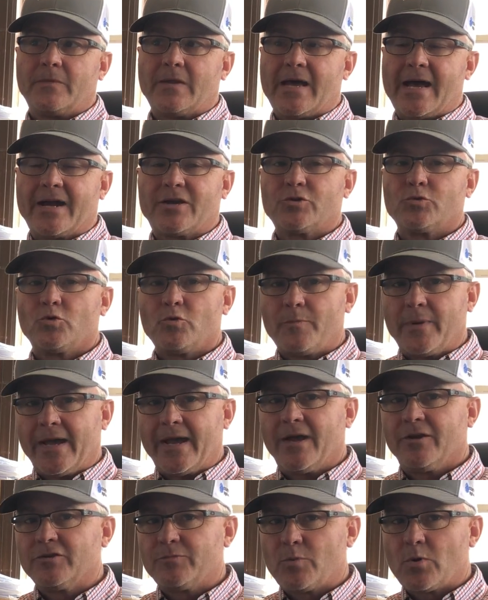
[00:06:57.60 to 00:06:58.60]
actual
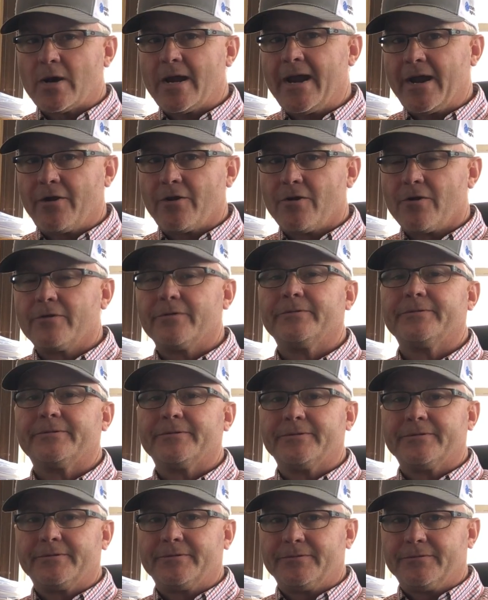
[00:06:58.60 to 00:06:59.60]
pounds per acre
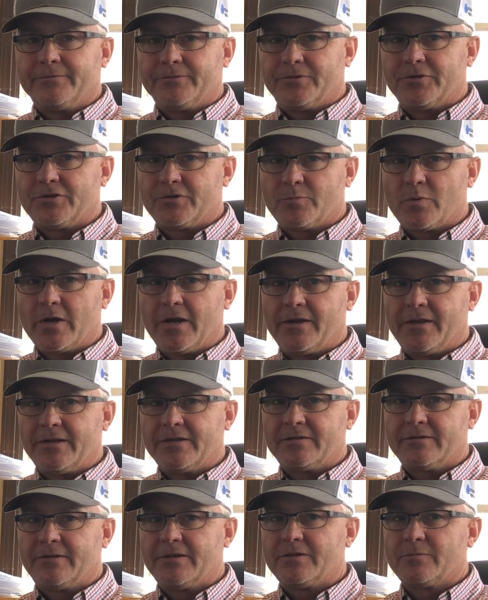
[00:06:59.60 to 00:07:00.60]
to spread
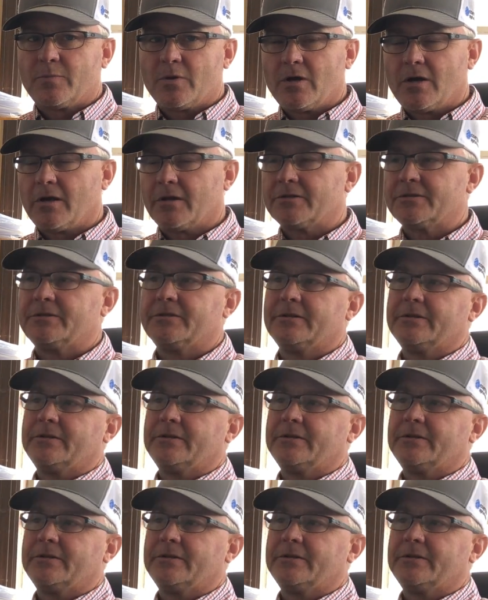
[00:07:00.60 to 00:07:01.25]
these products.